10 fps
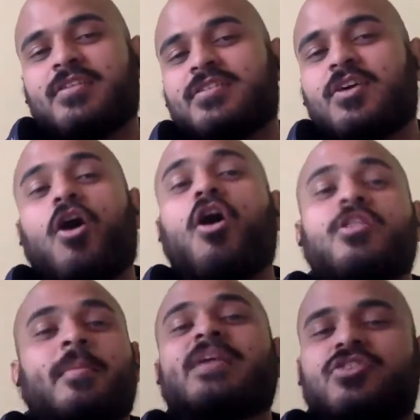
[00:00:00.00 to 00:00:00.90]
on the
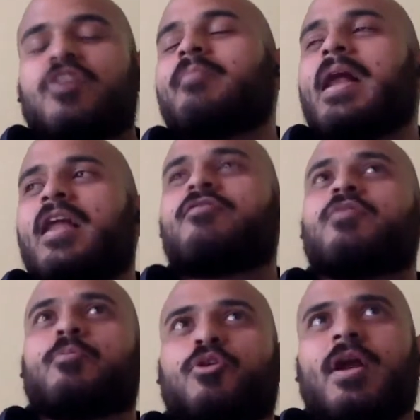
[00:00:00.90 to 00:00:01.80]
basis of my love for
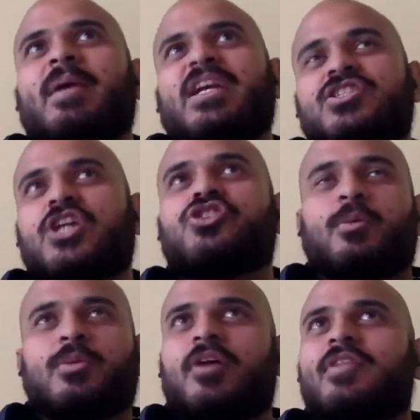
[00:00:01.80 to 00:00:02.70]
programming, essentially.
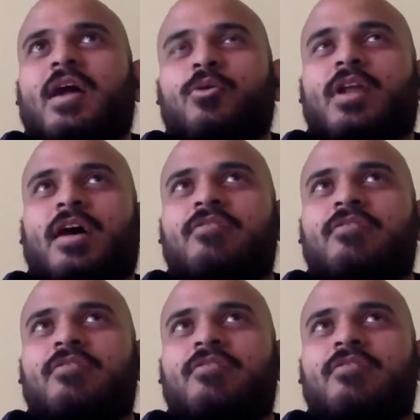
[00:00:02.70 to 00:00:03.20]
Without that, I wouldn't have.